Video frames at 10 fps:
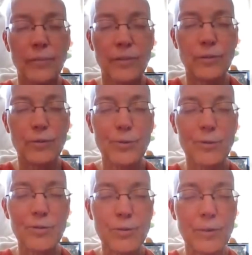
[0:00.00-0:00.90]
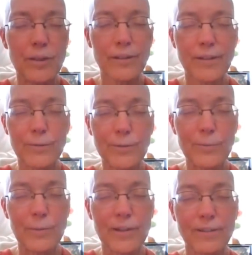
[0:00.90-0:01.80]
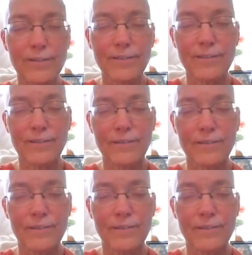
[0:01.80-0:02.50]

But there is also a thousand ways